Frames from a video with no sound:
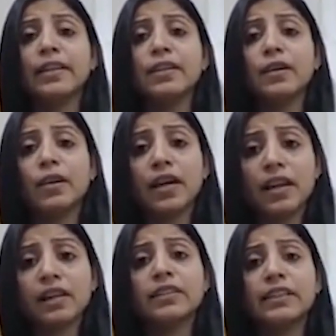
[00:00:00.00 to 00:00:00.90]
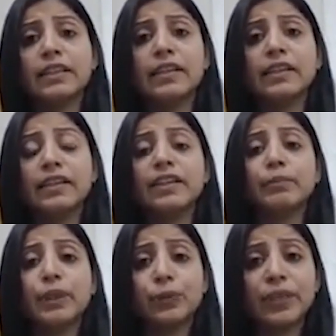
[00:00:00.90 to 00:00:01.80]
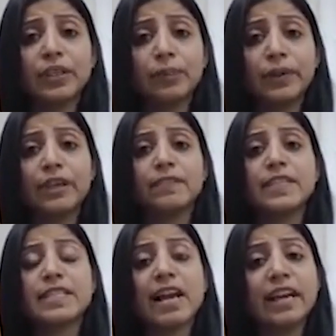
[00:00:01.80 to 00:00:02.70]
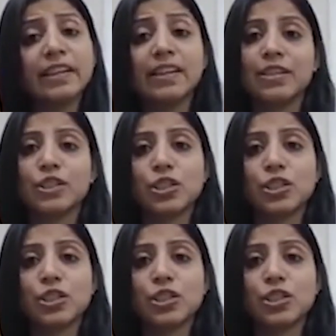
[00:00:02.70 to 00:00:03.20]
another idli in between the breakfast and lunch